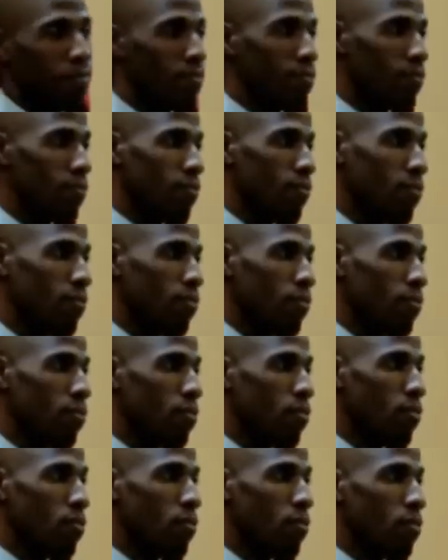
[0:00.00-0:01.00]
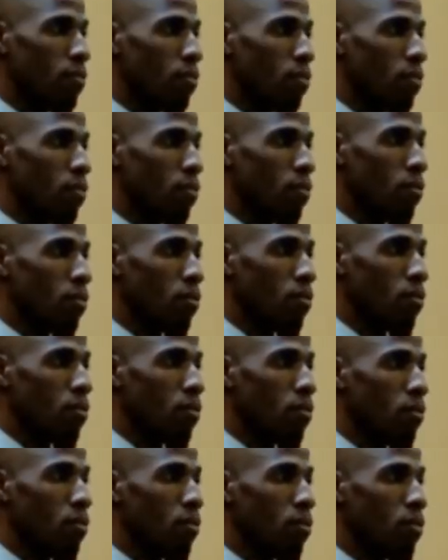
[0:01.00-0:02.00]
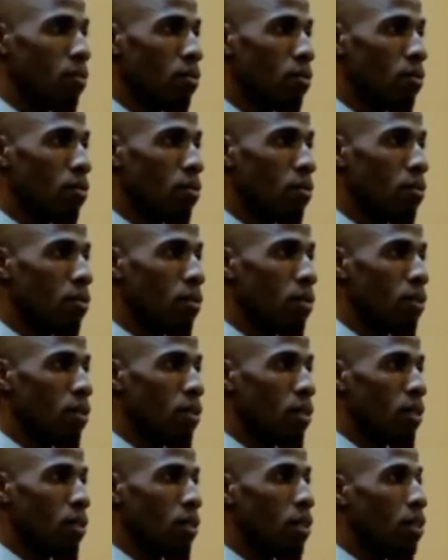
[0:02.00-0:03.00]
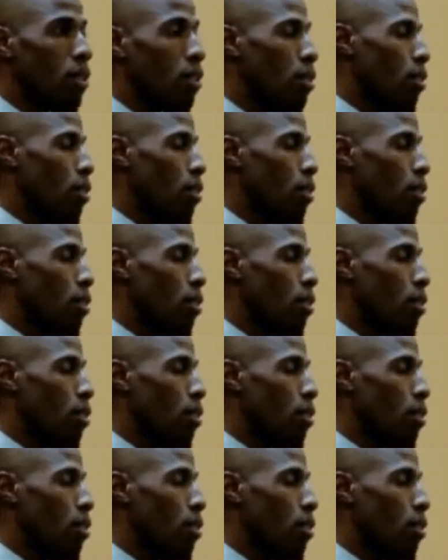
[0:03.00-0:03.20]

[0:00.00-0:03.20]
No one is speaking in this clip.